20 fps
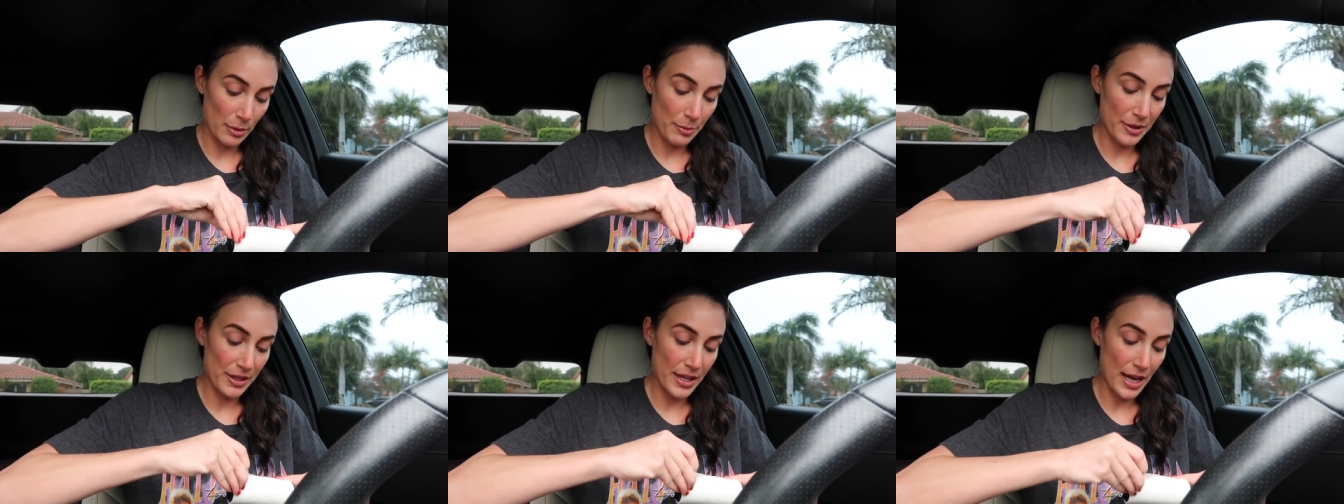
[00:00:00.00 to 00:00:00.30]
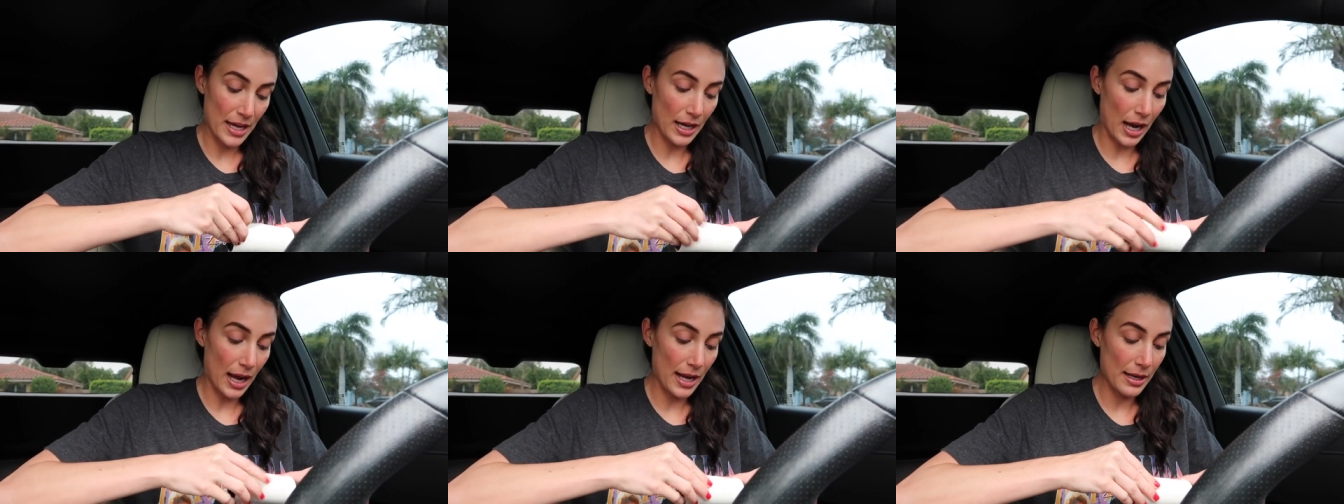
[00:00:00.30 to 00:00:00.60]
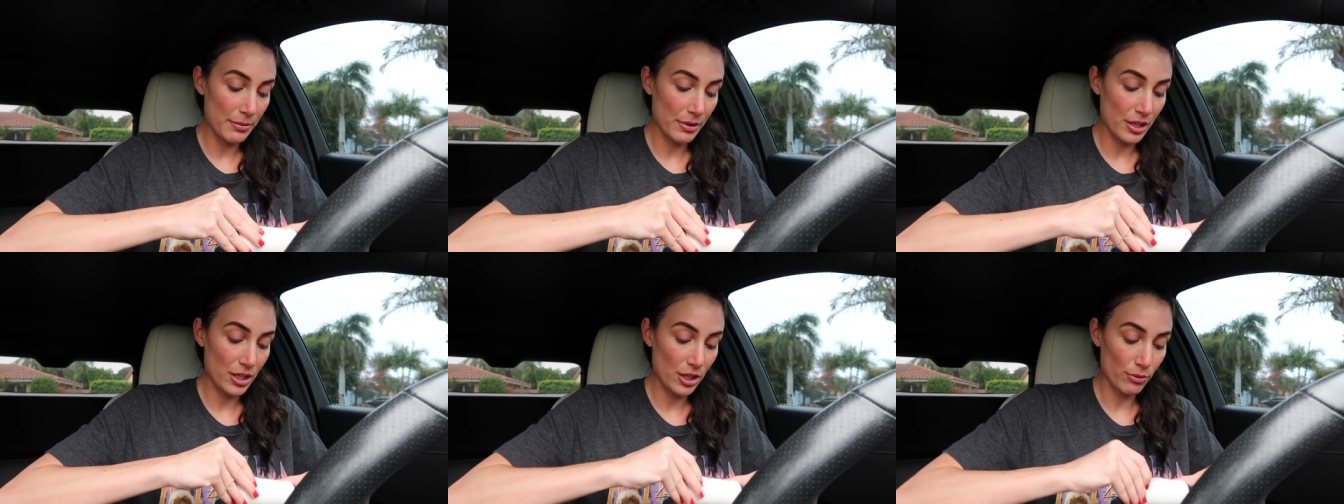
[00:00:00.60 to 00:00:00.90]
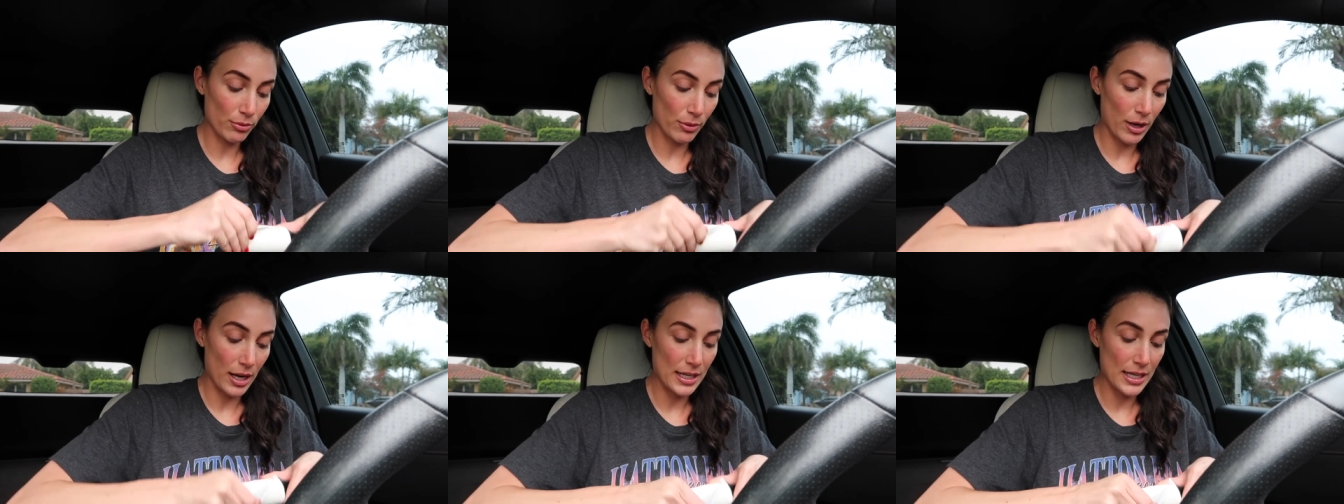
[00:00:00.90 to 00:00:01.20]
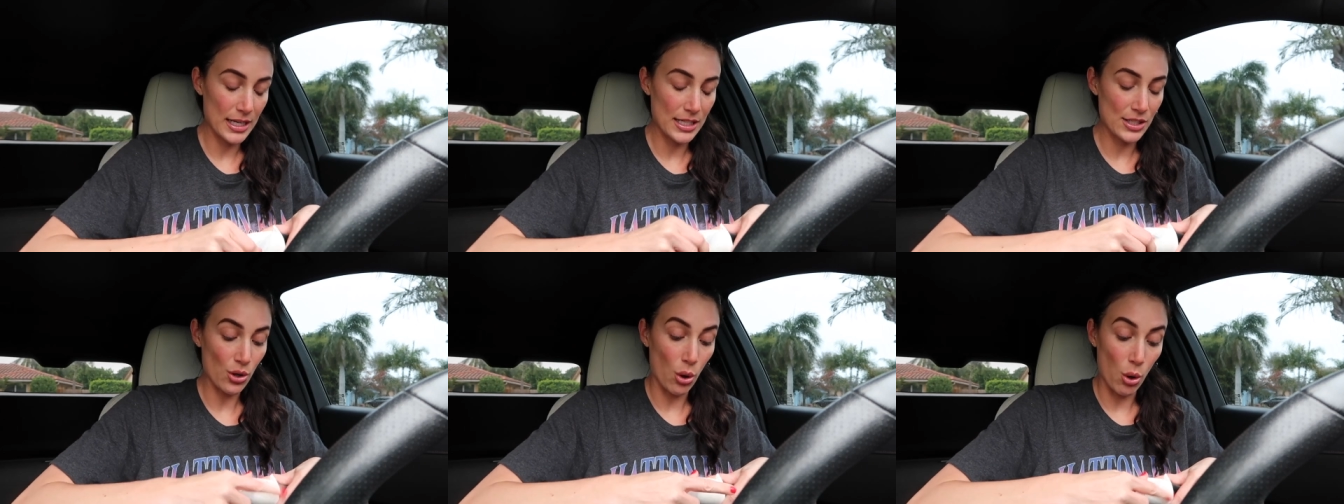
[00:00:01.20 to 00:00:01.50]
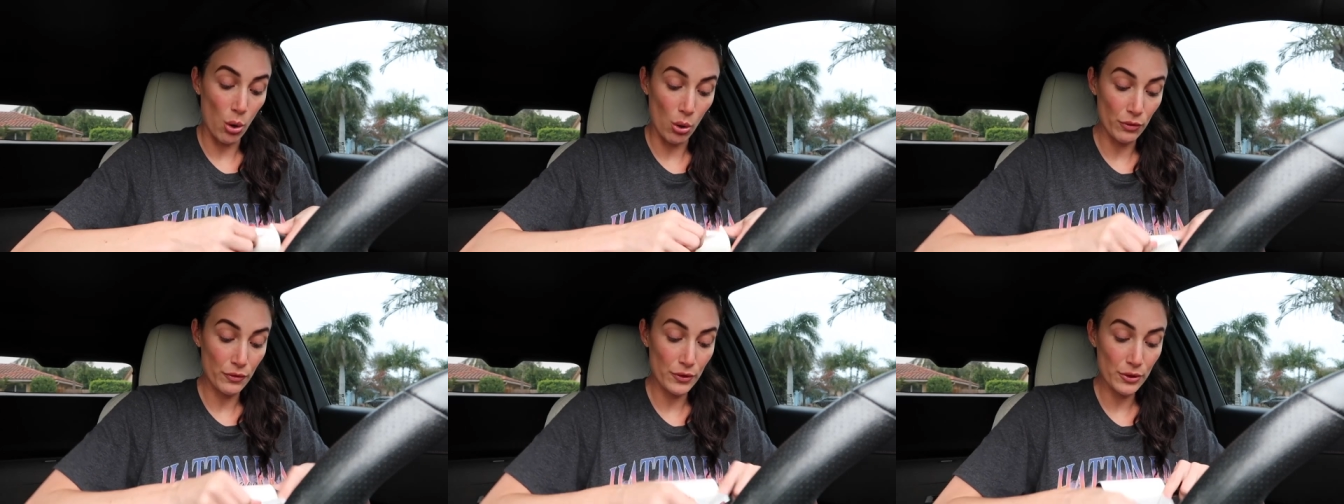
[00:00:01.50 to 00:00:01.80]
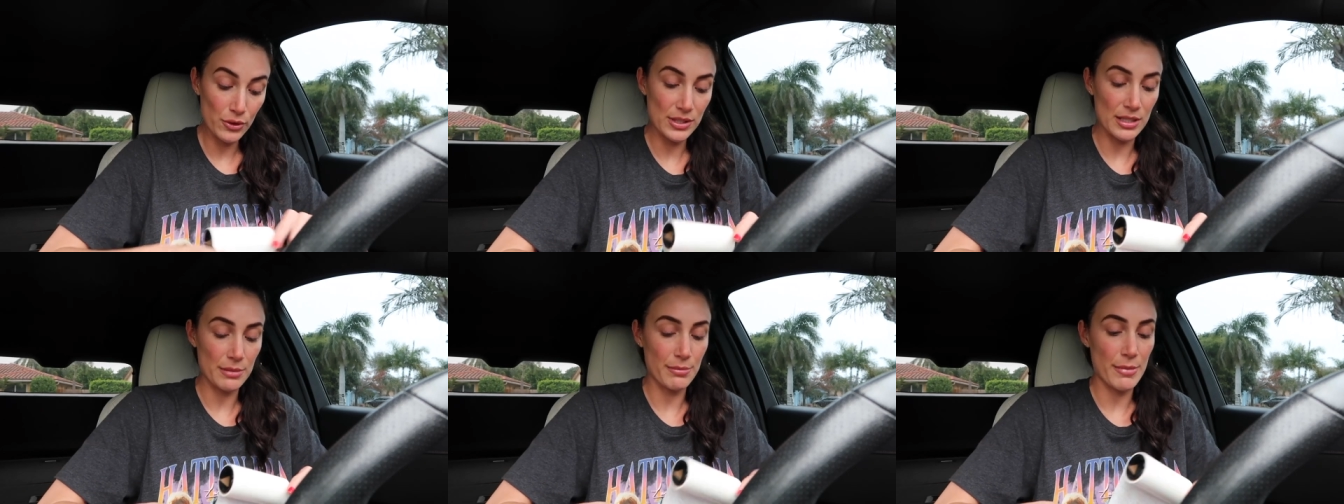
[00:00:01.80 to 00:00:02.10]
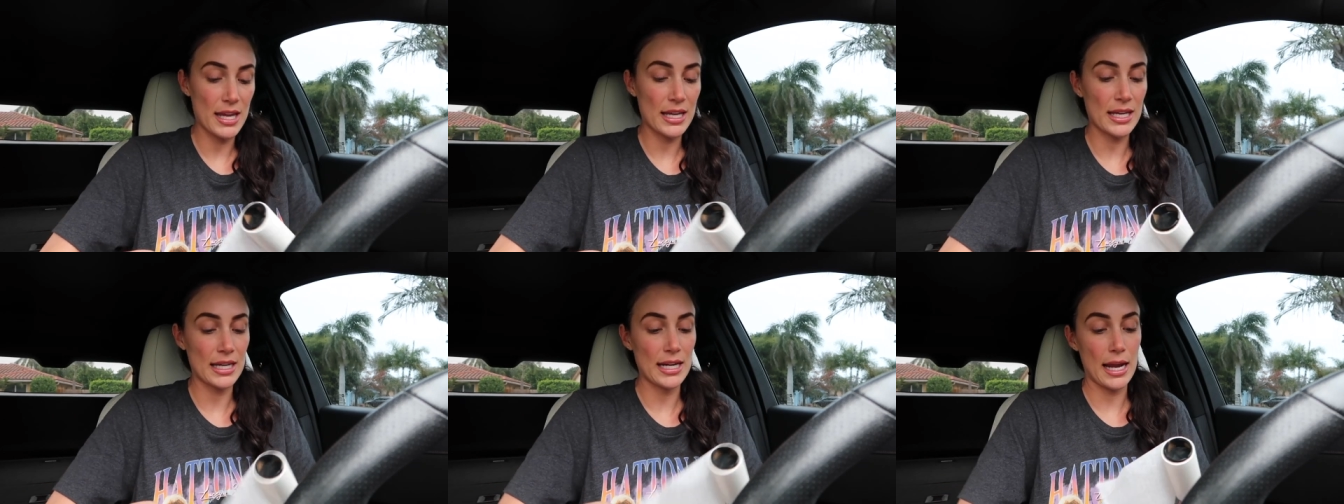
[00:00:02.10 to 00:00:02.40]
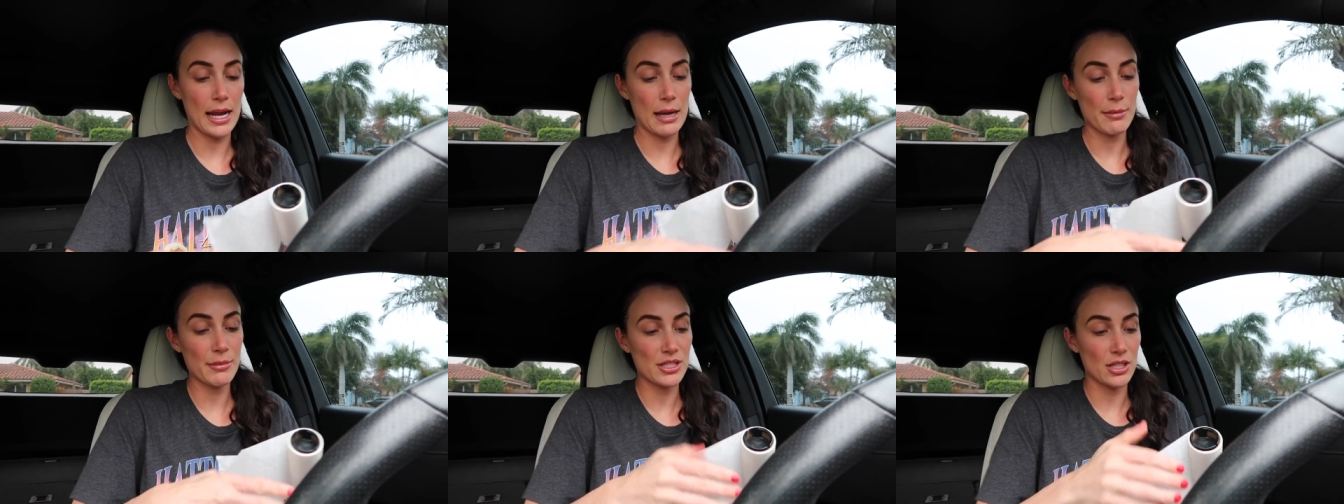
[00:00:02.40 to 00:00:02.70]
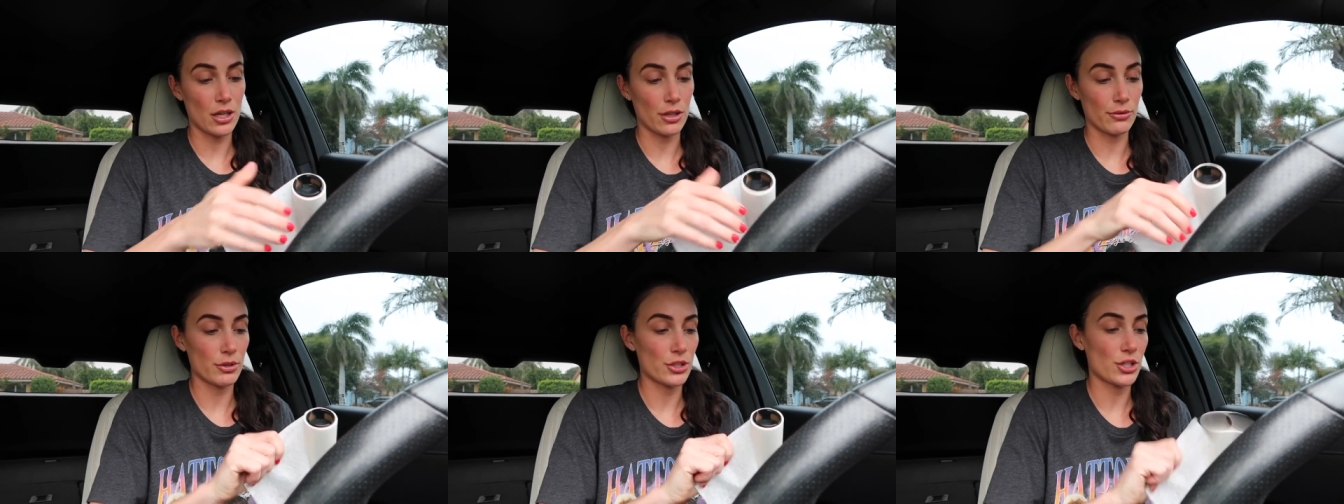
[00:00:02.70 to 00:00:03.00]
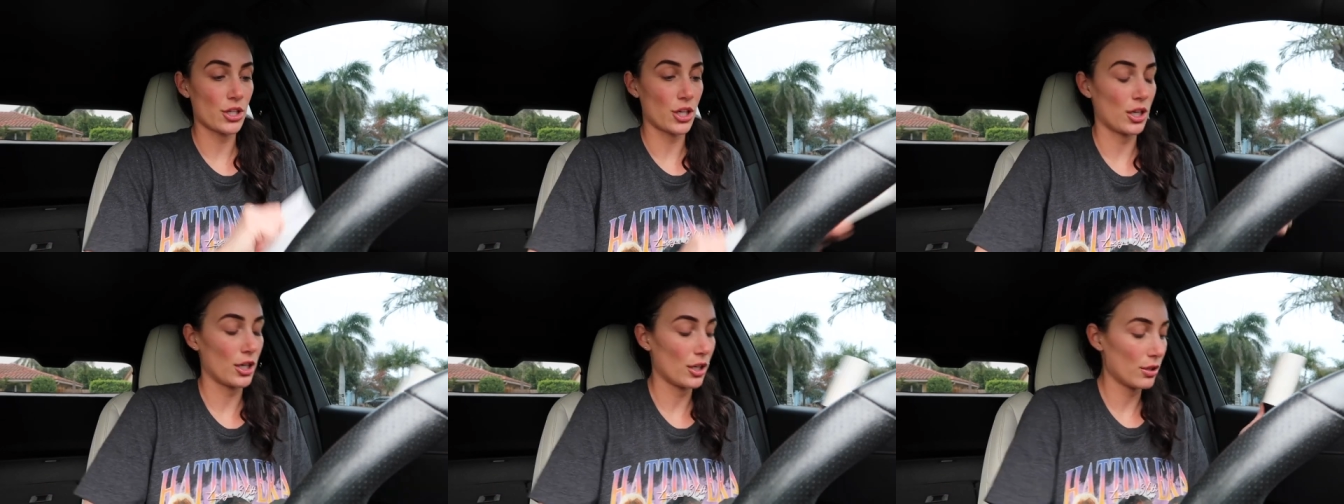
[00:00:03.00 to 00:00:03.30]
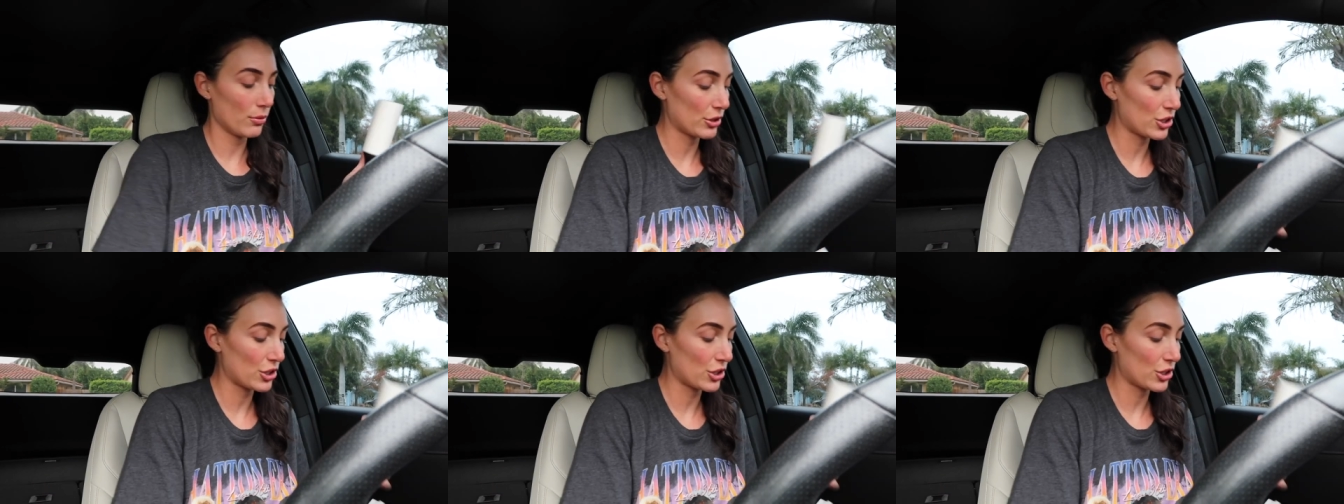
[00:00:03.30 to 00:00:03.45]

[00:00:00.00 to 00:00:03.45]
but then I am gonna run into Whole Foods and make an Amazon return,